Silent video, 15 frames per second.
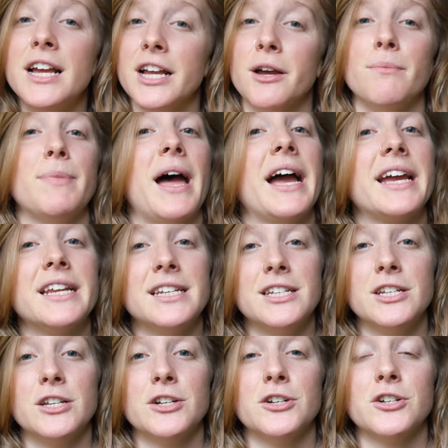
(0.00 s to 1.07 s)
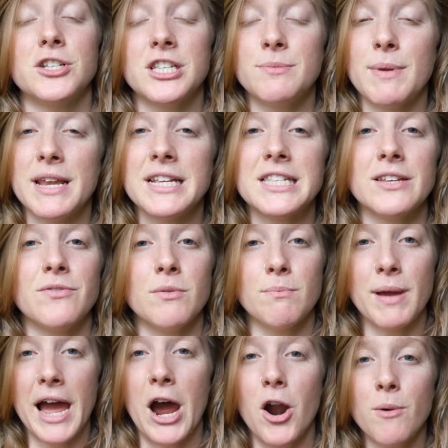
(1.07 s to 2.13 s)
come back into your space of
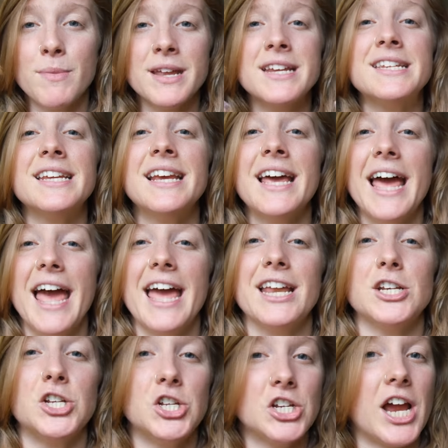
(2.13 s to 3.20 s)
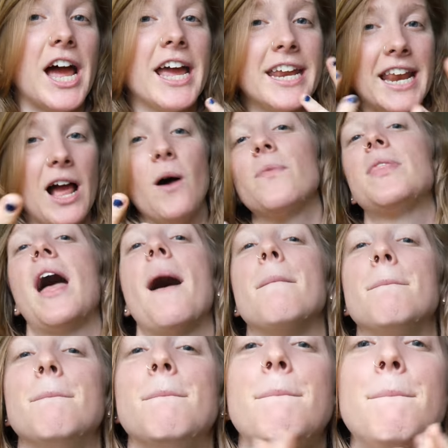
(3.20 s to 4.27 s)
empowerment, and shine out that